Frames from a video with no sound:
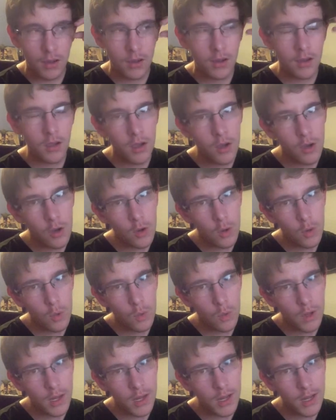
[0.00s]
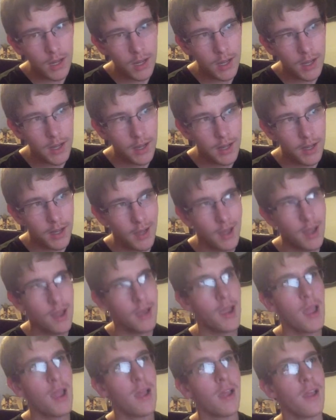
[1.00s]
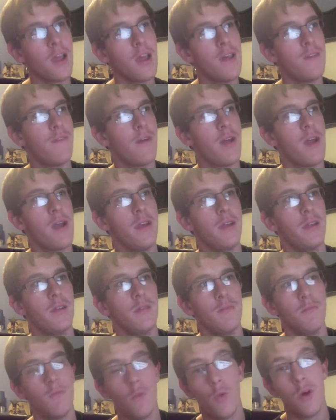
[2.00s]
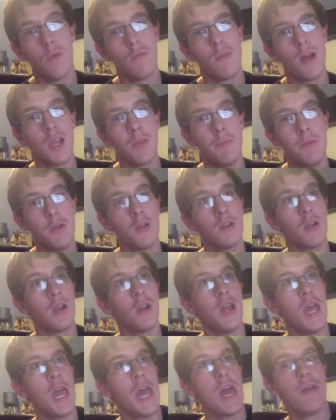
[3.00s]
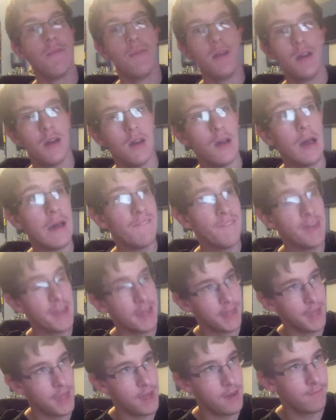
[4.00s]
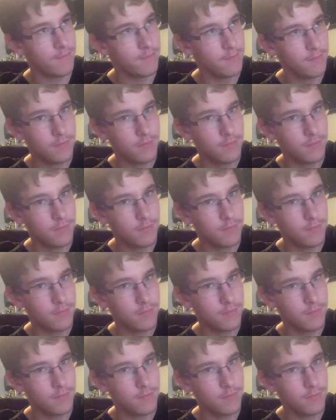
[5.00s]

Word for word: So I gotta try to find well my computer doesn't have a face cam.